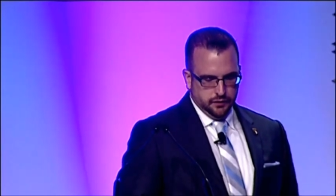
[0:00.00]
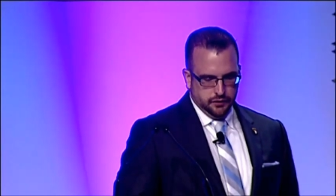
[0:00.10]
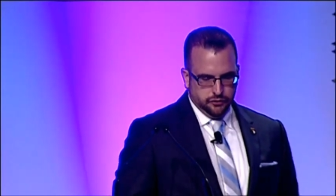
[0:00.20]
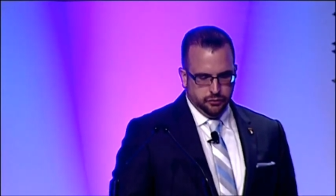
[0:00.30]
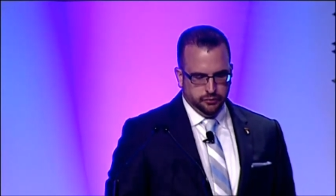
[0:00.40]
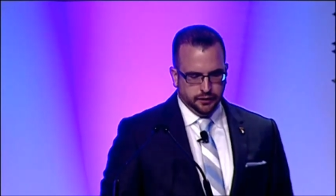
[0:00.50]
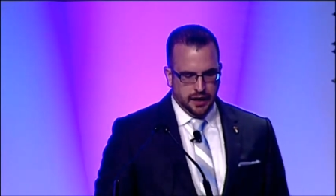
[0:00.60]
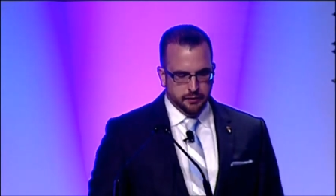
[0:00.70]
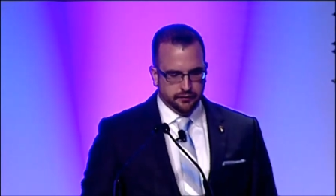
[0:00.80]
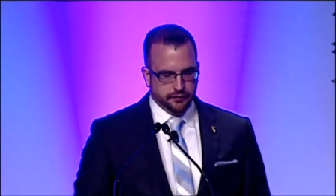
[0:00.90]
To allow
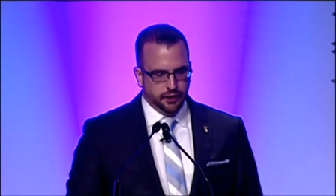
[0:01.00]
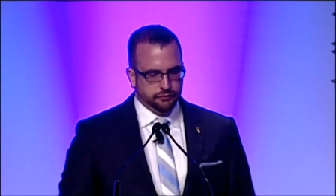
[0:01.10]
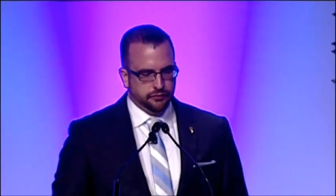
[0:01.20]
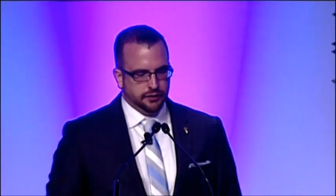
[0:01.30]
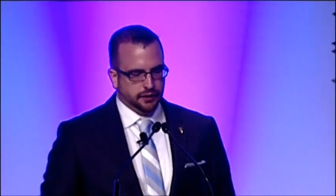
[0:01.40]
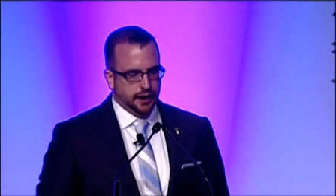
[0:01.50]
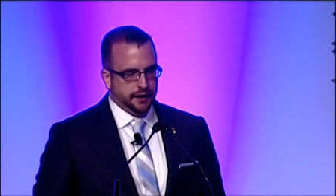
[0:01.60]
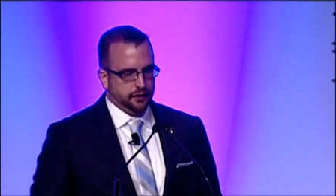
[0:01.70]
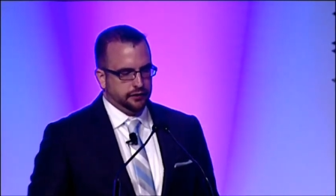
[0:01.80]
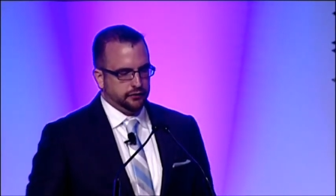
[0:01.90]
myself to glide
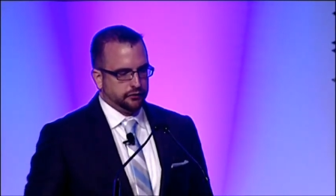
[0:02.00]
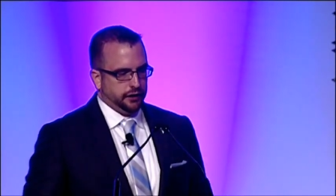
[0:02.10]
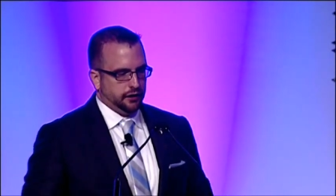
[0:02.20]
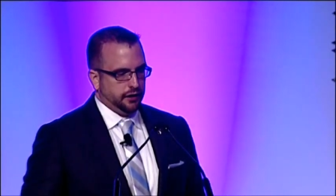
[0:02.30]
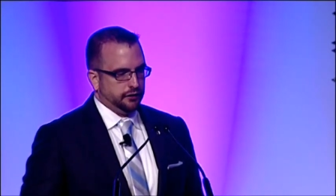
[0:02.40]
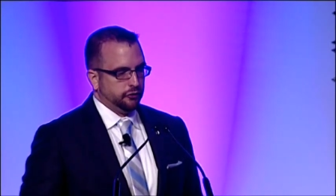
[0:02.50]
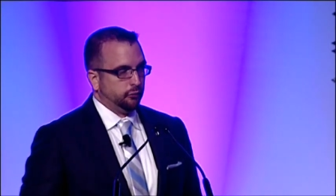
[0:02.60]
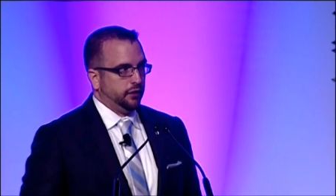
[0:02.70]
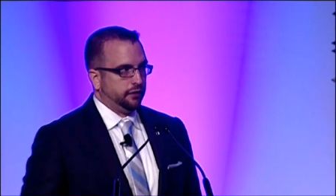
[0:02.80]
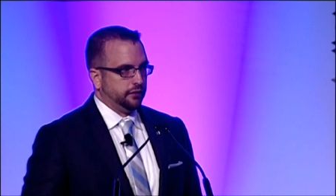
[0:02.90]
on this great honor is
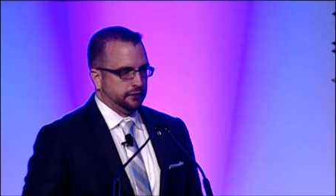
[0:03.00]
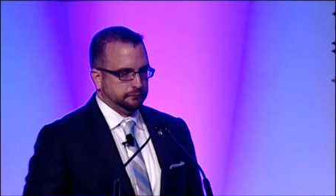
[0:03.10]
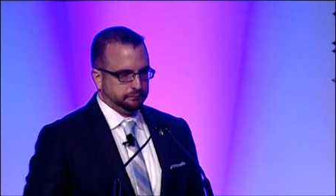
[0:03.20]
one thing,